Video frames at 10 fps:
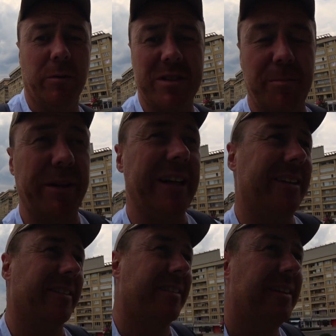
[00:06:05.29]
It was
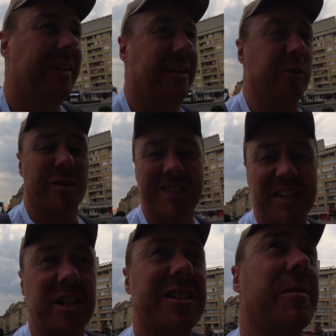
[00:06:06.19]
completed. It took
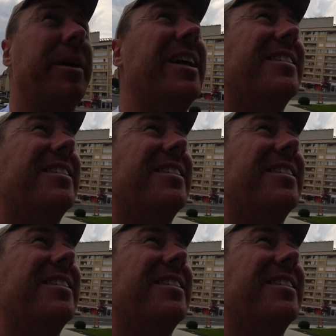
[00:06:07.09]
6 years to build.